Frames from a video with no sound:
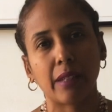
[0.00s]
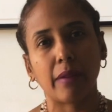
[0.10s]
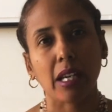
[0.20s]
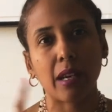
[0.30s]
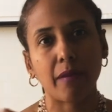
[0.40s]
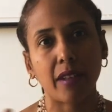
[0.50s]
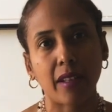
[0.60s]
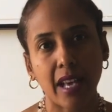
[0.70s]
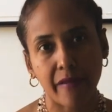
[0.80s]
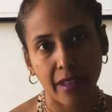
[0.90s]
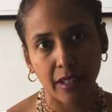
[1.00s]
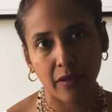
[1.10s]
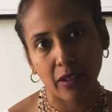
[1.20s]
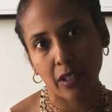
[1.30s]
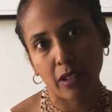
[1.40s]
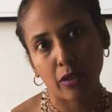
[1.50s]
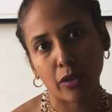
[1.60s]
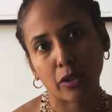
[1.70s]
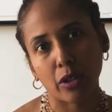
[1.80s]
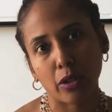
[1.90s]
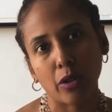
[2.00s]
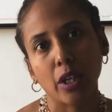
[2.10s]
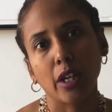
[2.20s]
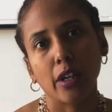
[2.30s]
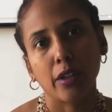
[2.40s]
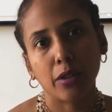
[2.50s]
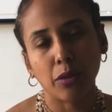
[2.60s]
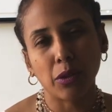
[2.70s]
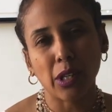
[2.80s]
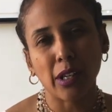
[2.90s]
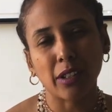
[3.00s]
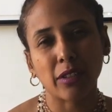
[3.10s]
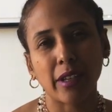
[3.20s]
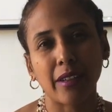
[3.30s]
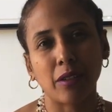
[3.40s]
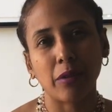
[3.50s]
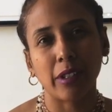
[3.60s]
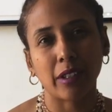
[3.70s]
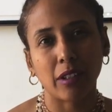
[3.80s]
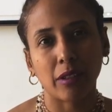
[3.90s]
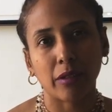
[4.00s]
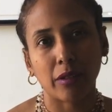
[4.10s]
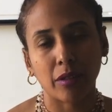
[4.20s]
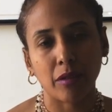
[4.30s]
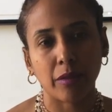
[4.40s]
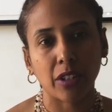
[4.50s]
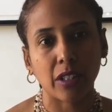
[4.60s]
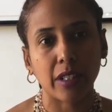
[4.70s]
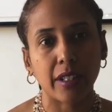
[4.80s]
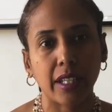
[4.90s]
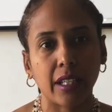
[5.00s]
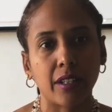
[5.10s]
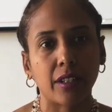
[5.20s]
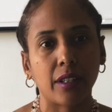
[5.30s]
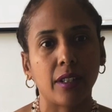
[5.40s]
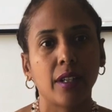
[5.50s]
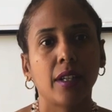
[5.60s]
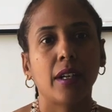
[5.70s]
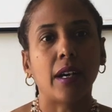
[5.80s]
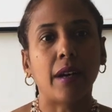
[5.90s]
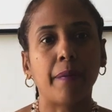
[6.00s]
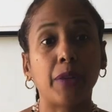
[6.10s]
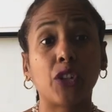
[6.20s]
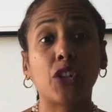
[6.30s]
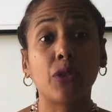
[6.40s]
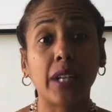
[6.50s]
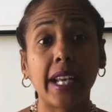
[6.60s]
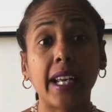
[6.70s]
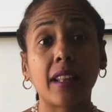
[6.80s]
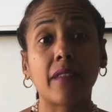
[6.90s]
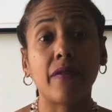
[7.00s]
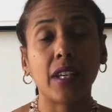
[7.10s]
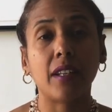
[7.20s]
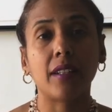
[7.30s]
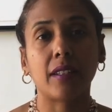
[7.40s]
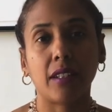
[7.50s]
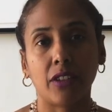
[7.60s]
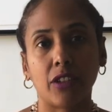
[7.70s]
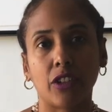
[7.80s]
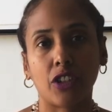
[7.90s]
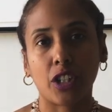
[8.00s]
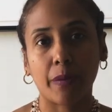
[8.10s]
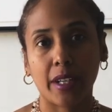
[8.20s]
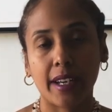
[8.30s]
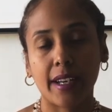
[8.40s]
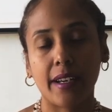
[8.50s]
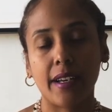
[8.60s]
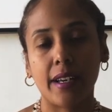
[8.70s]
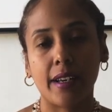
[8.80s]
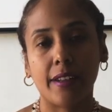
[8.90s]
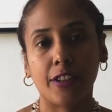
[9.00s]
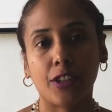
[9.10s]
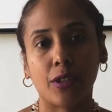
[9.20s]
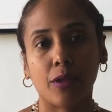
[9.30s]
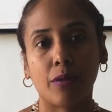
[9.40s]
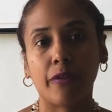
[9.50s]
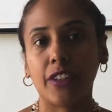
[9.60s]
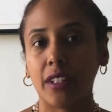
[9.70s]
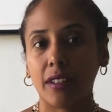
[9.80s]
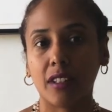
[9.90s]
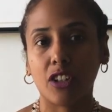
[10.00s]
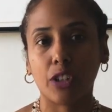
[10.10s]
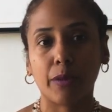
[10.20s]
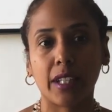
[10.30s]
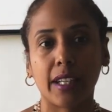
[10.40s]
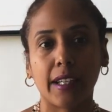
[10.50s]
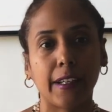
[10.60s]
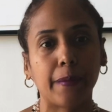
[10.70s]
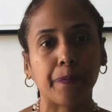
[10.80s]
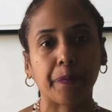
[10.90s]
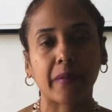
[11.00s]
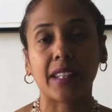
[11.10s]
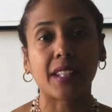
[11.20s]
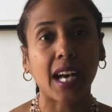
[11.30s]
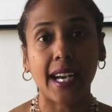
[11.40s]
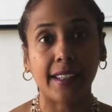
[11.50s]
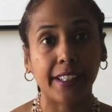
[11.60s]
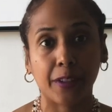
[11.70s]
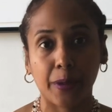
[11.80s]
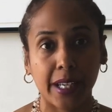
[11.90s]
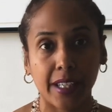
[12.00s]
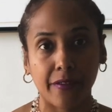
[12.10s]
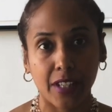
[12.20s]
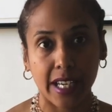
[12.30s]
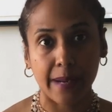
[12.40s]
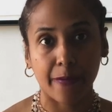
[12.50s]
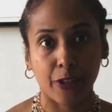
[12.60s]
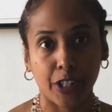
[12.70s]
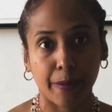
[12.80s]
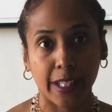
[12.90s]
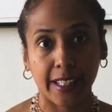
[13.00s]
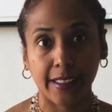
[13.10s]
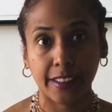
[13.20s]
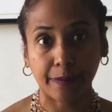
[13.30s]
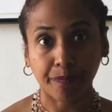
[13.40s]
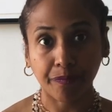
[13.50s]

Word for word: to not have these videos go too long, so I don't want to go too much on a tangent. Um, but June 8th, Venus enters Gemini. And so Venus in Gemini is a highly creative time for Geminis.